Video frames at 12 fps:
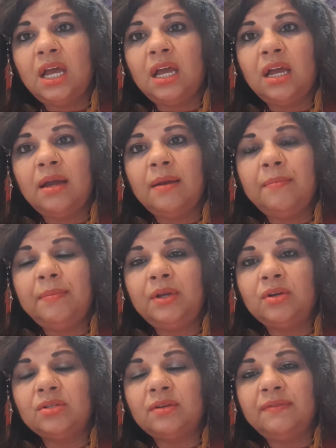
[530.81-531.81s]

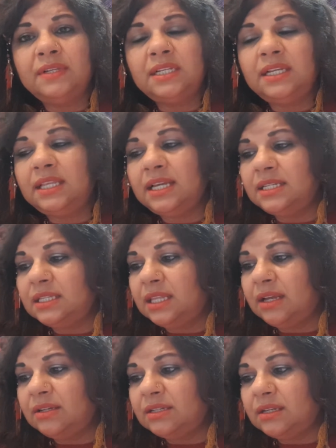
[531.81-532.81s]
because obviously
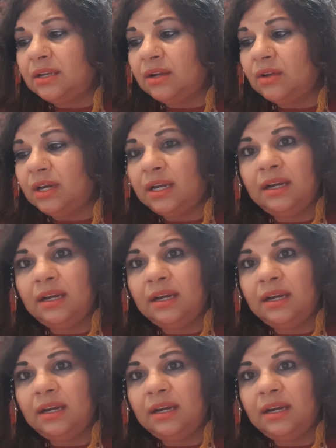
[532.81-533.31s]
there's, you know,